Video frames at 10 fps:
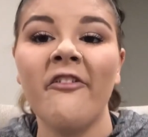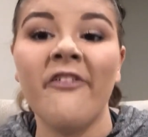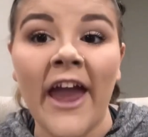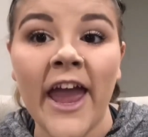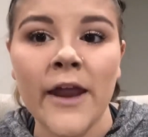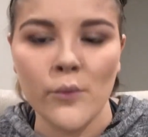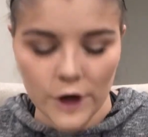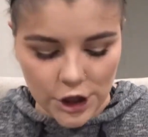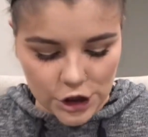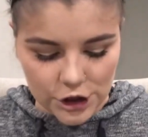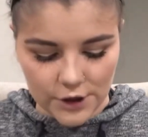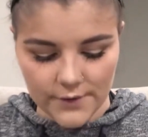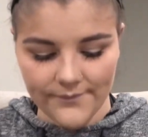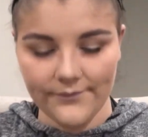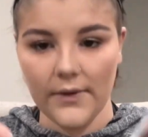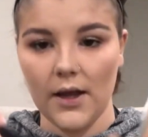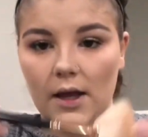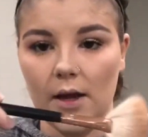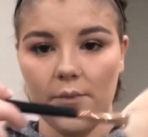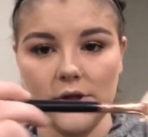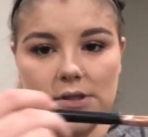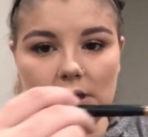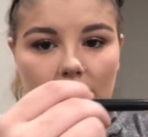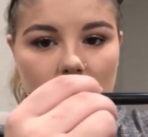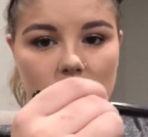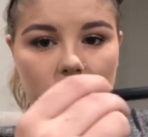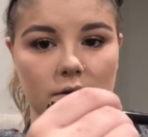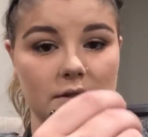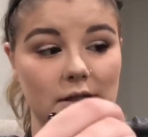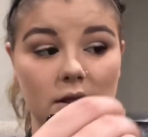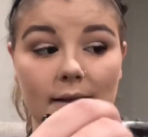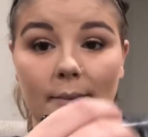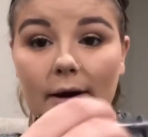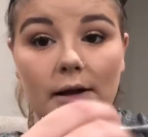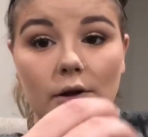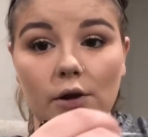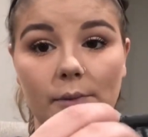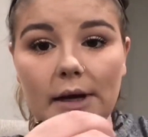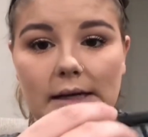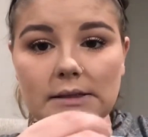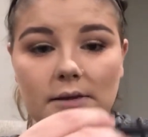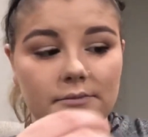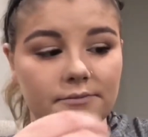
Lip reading: fan brush, and we're just going to, still in the Mary Lou Luminizer,